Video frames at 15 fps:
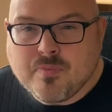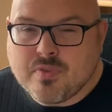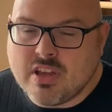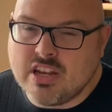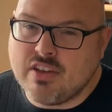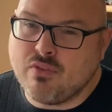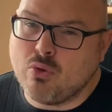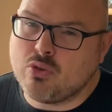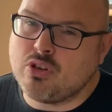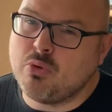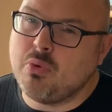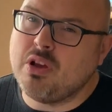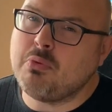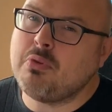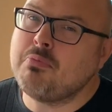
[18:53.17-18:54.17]
And I've also
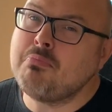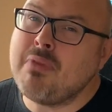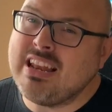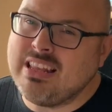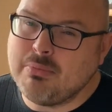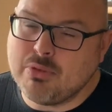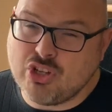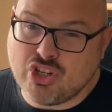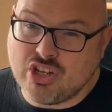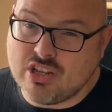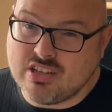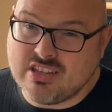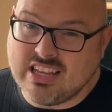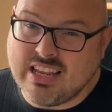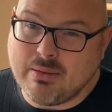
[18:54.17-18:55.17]
worked with many mature
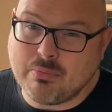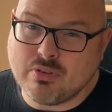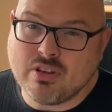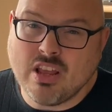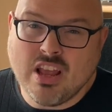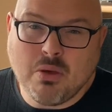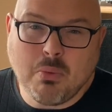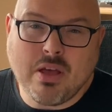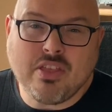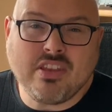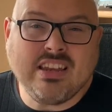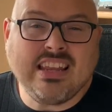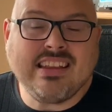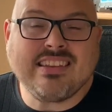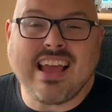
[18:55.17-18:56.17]
teams where the
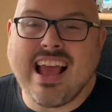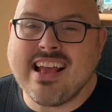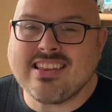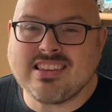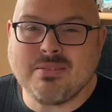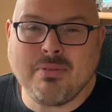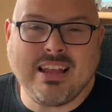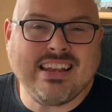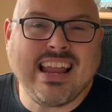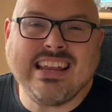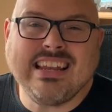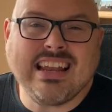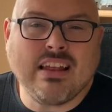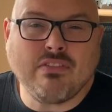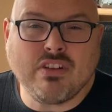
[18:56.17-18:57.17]
need to estimate in
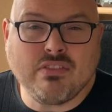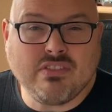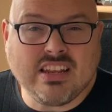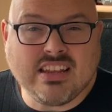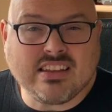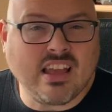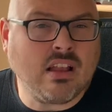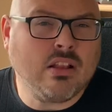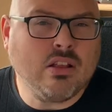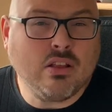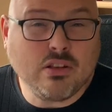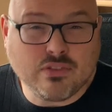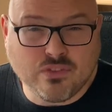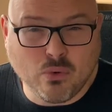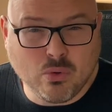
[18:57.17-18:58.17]
any level of detail
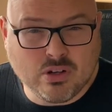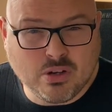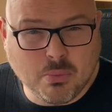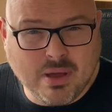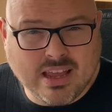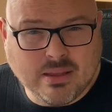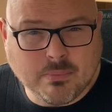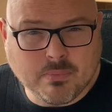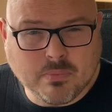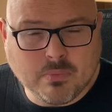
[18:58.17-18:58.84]
has fallen away.